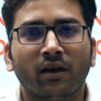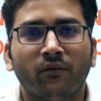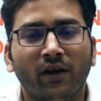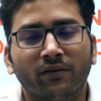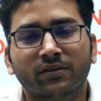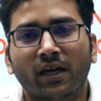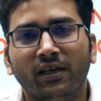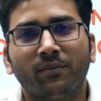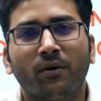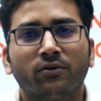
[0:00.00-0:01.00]
We have
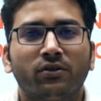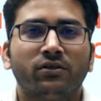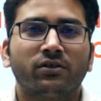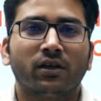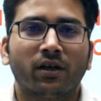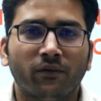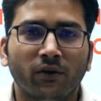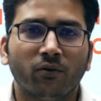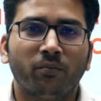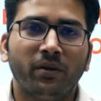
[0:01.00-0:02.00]
studied about judicial
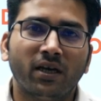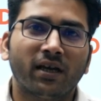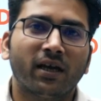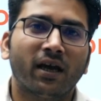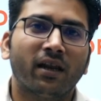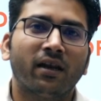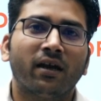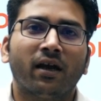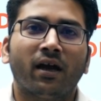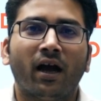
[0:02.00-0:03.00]
review, PIL
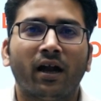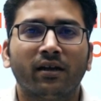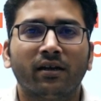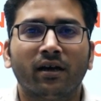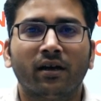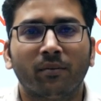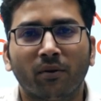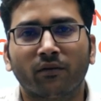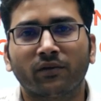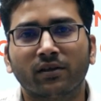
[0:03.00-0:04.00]
and number
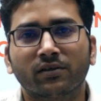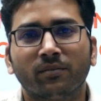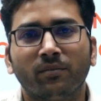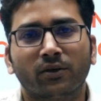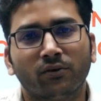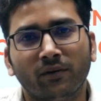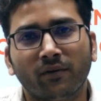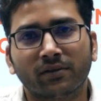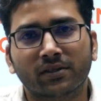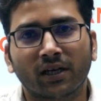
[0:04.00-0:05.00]
of things, but today we
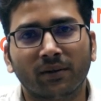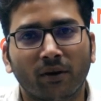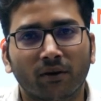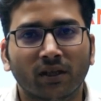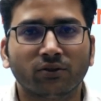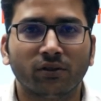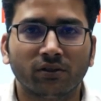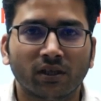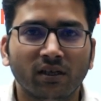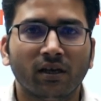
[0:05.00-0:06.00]
will study about the
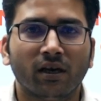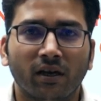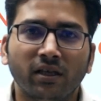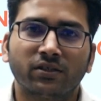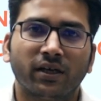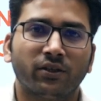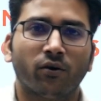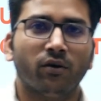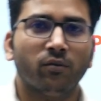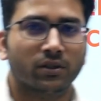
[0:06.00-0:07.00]
judicial restraint
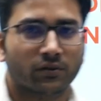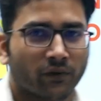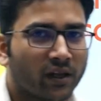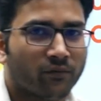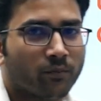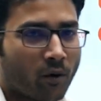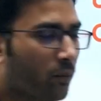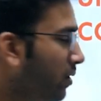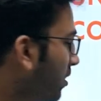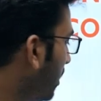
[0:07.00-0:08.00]
theory, which is very popular